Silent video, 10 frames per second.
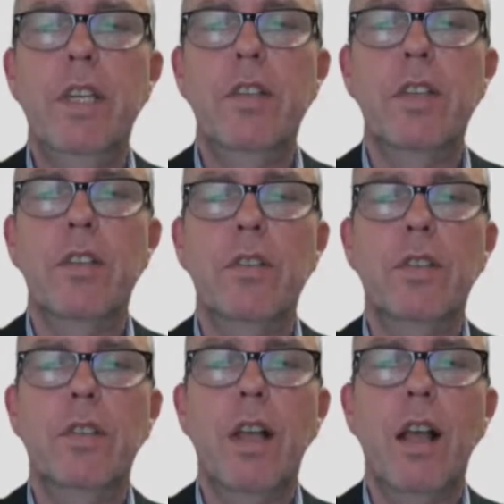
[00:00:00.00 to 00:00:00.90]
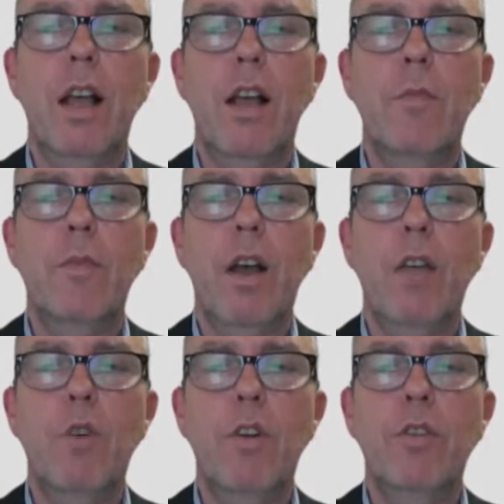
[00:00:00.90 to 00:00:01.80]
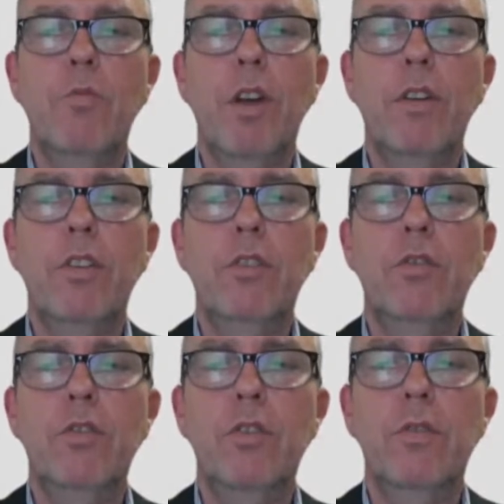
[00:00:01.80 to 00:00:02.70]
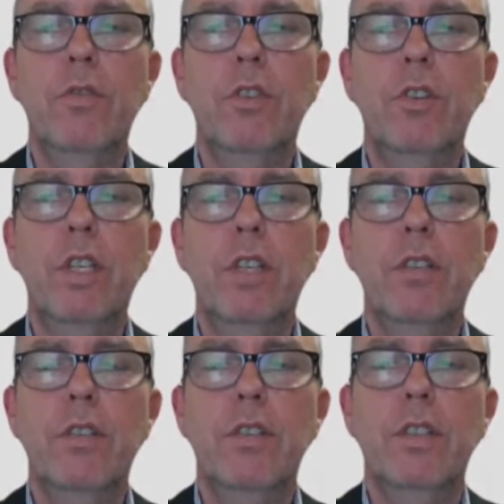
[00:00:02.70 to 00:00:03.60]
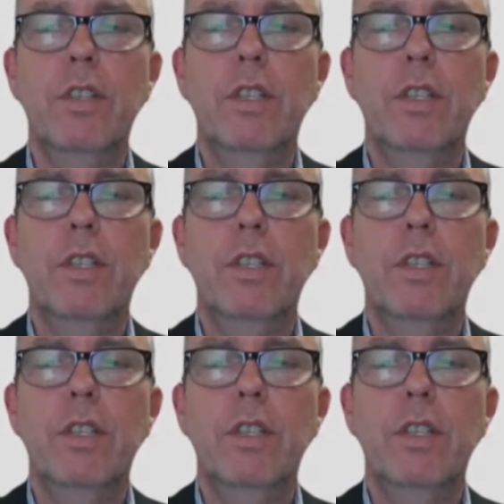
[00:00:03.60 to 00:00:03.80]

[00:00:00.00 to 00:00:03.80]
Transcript: visas, I wondered whether you sort of look at,